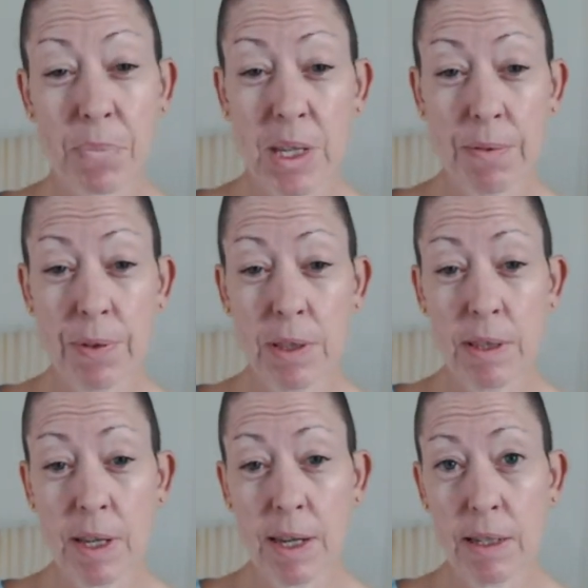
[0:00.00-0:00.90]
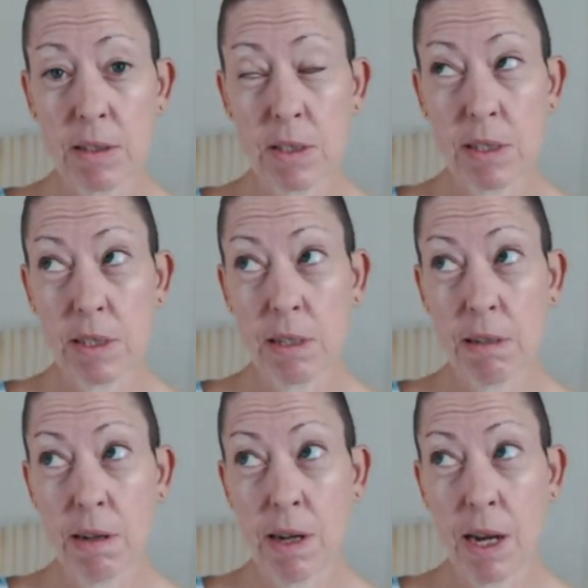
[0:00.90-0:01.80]
Given that
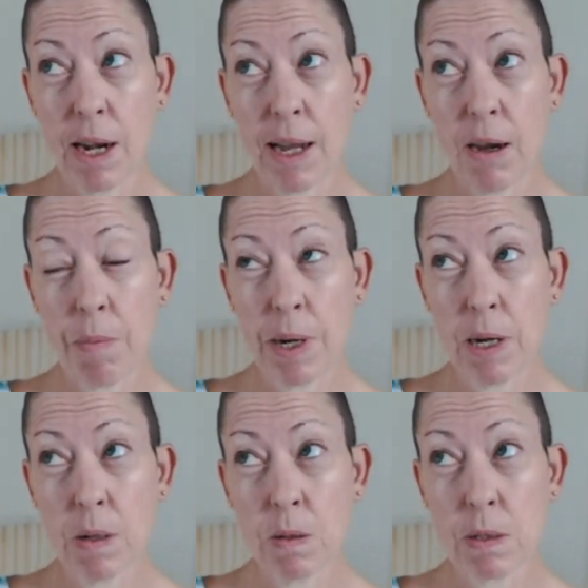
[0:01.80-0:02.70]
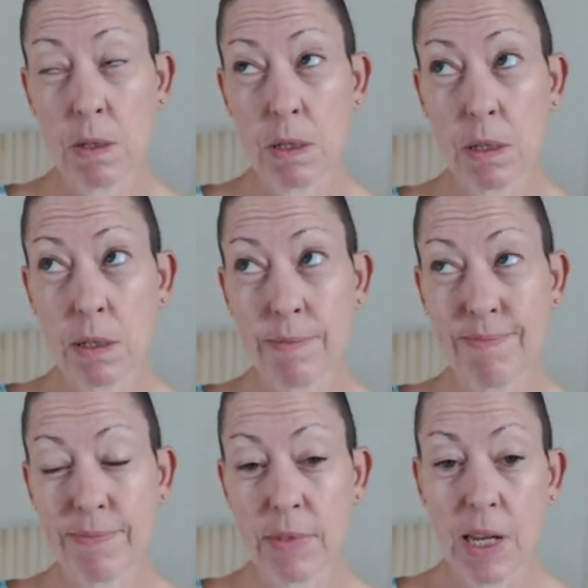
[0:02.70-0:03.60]
I allow about,
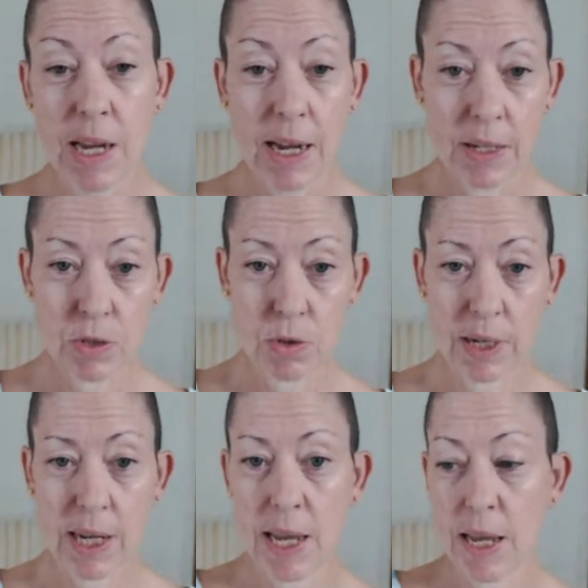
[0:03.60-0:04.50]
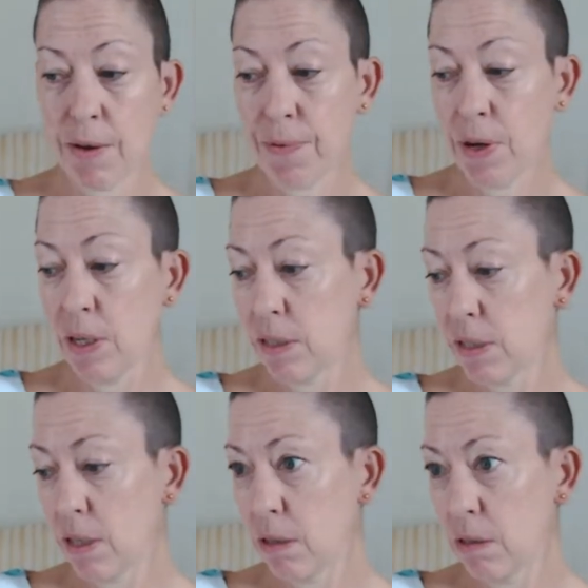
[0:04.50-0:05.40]
it's tricky. If I
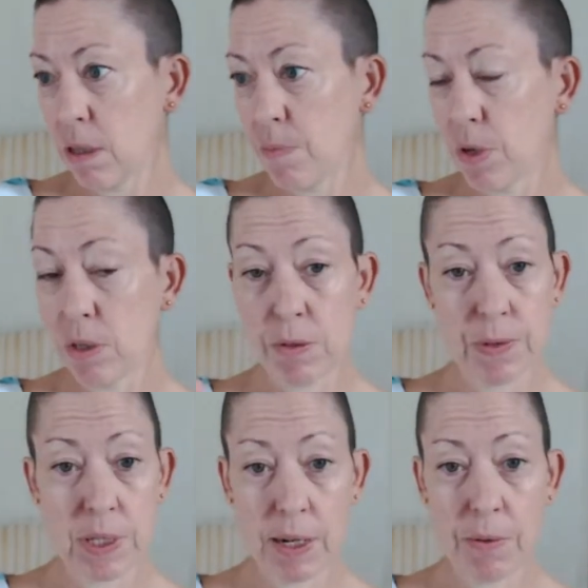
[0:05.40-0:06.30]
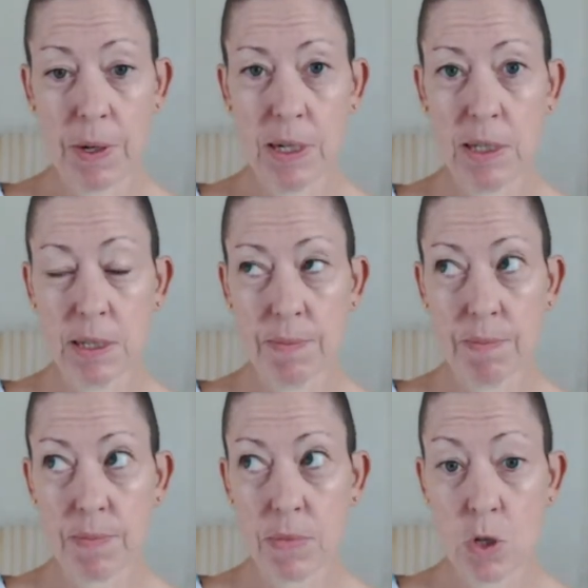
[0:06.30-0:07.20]
sell a brooch for 10 quid,
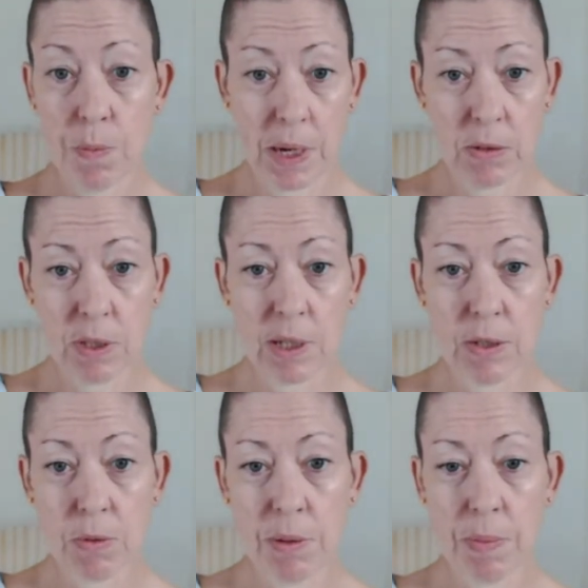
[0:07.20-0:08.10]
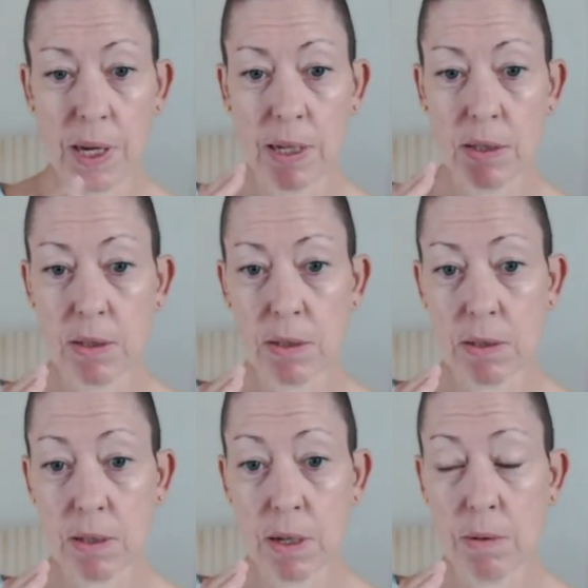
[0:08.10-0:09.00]
£2 goes to eBay.
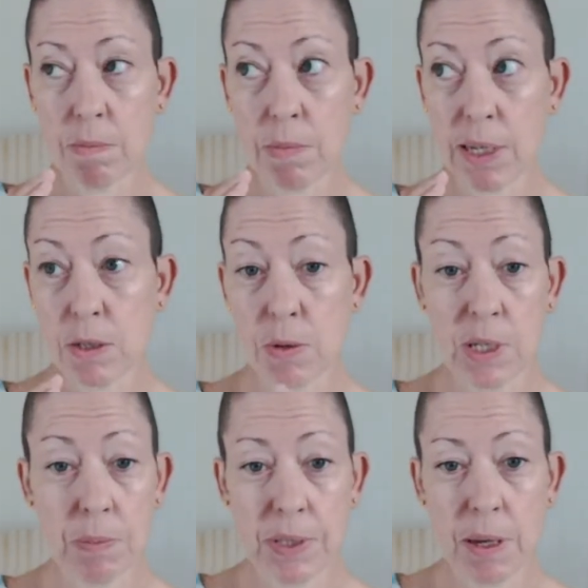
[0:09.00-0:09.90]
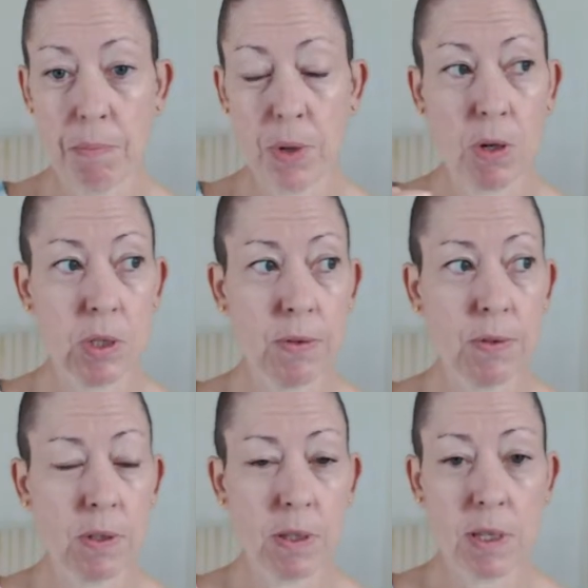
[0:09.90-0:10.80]
So like 20%, because you've
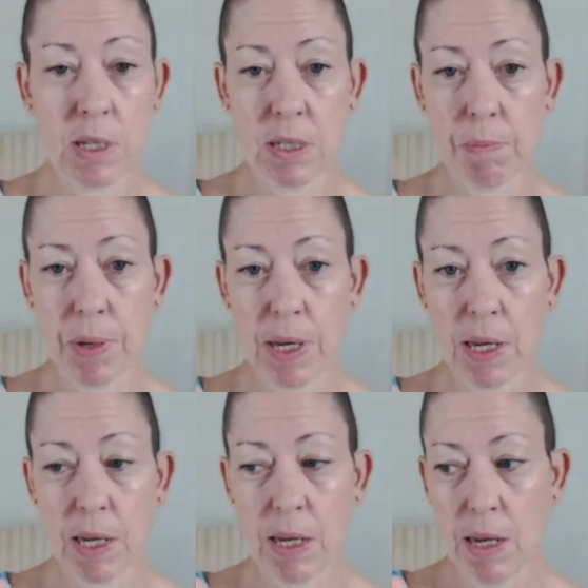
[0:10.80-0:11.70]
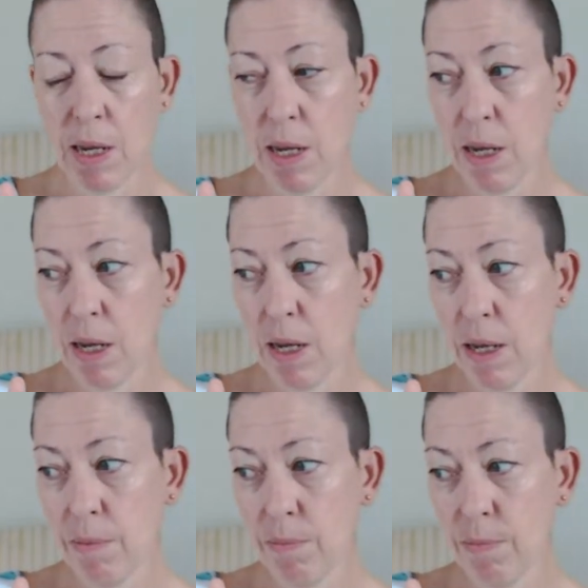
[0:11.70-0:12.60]
got the 30p
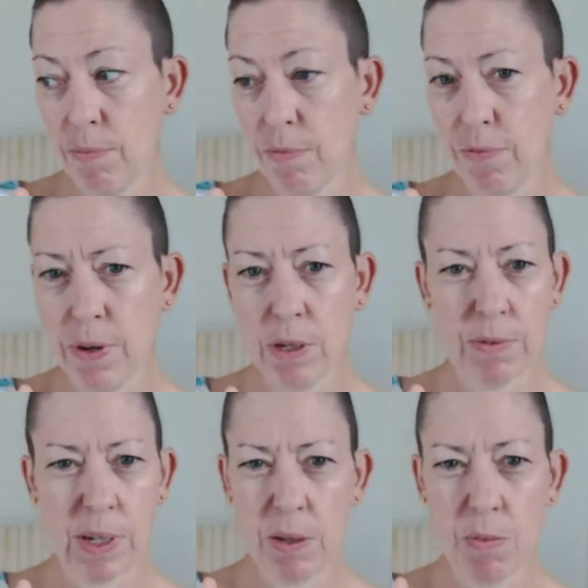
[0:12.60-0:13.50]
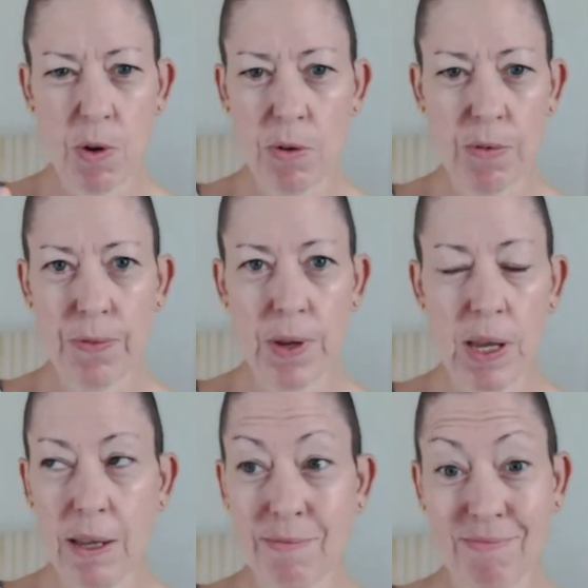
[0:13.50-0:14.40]
final value one-off
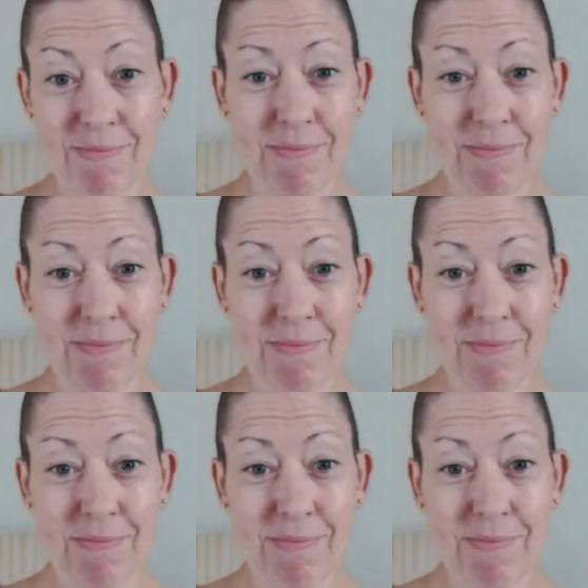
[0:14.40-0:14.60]
fee,